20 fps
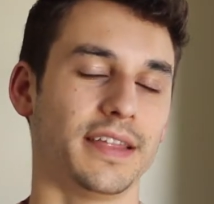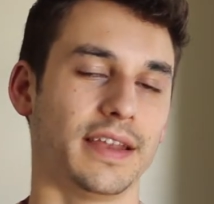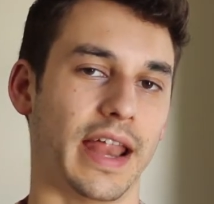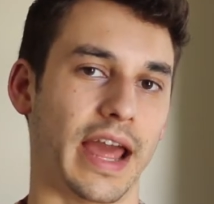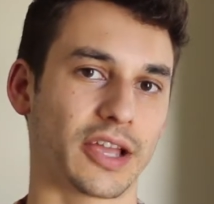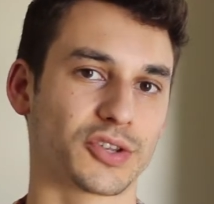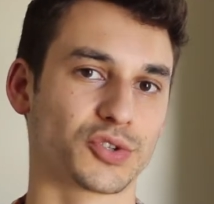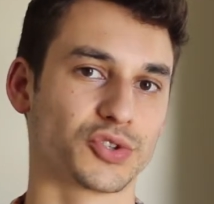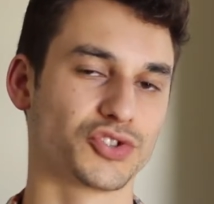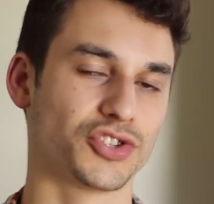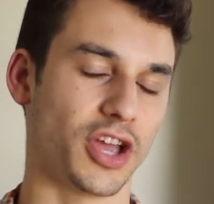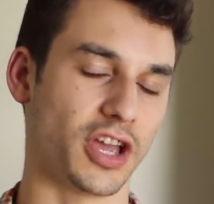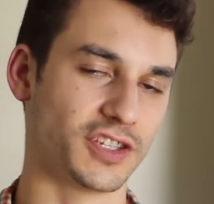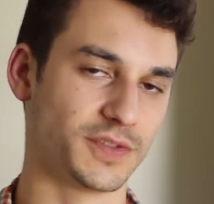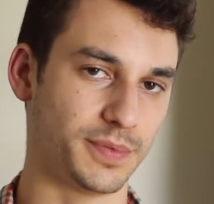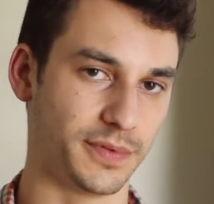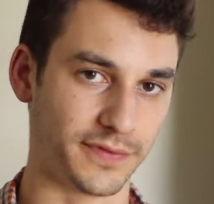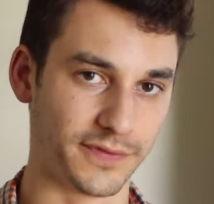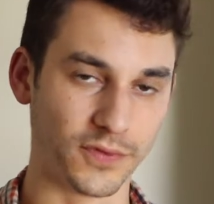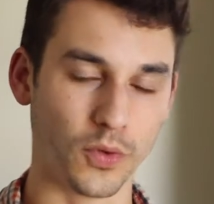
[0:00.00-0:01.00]
that
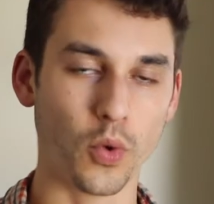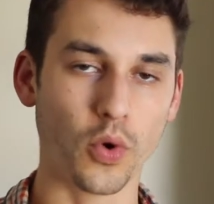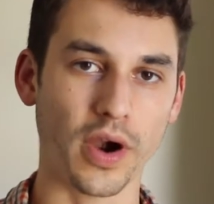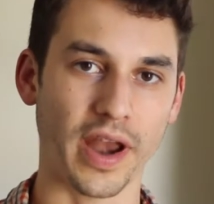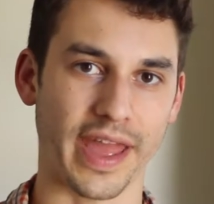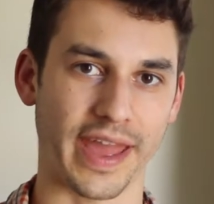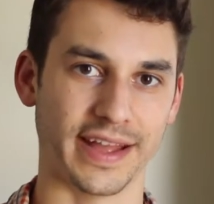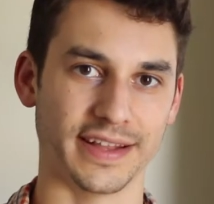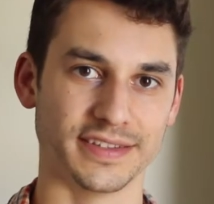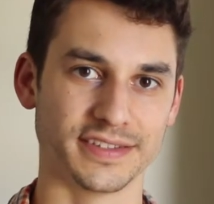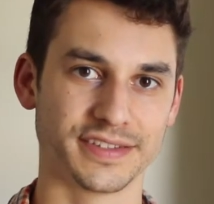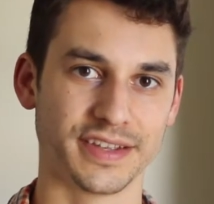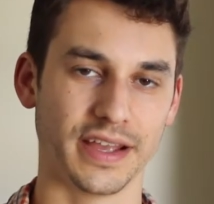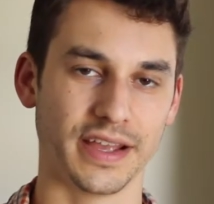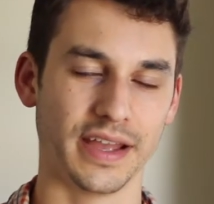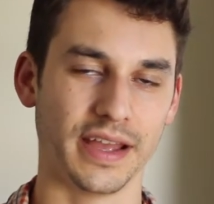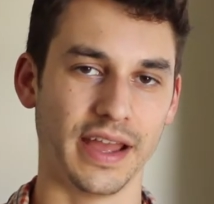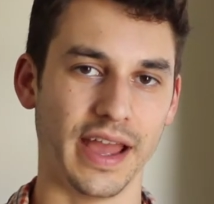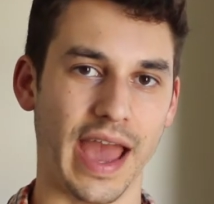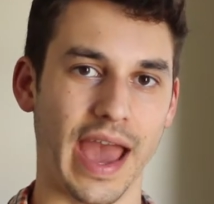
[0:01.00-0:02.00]
exercised beforehand
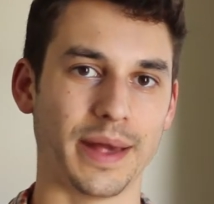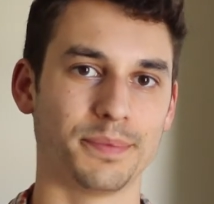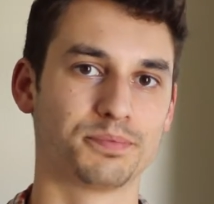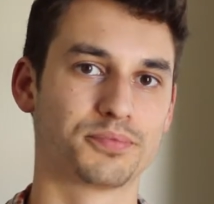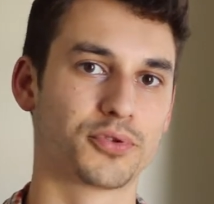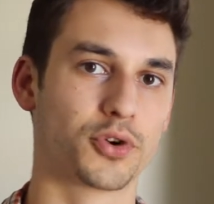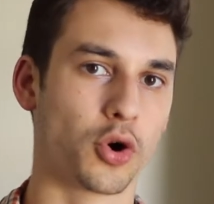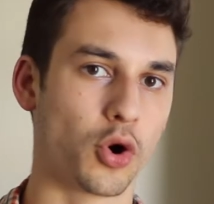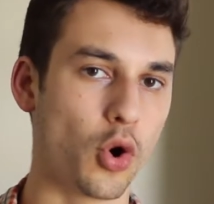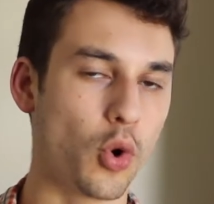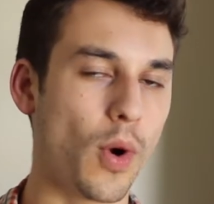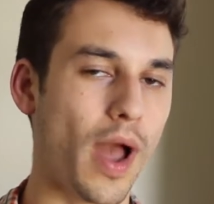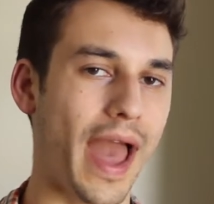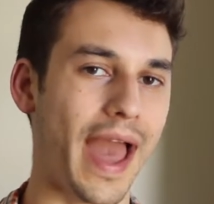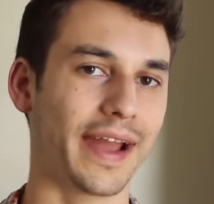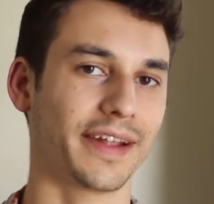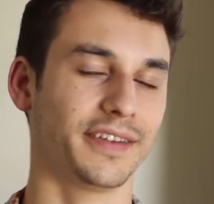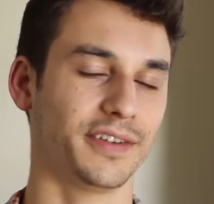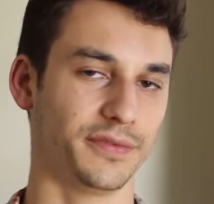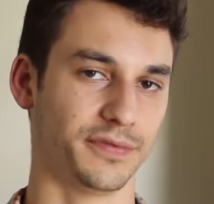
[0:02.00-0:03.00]
had
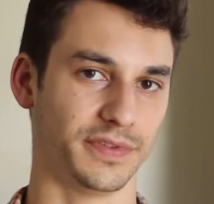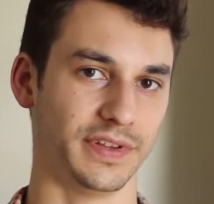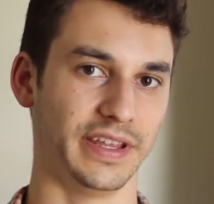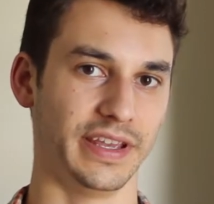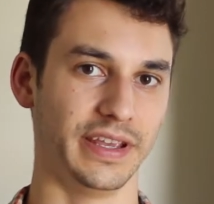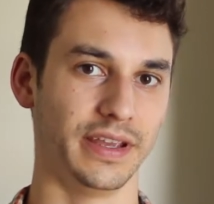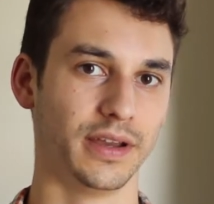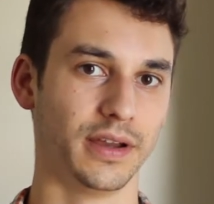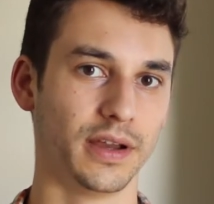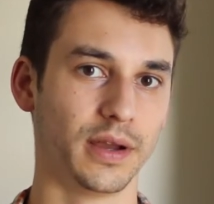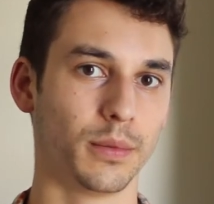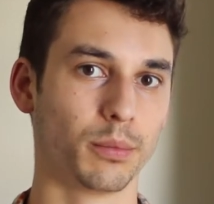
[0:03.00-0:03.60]
proactively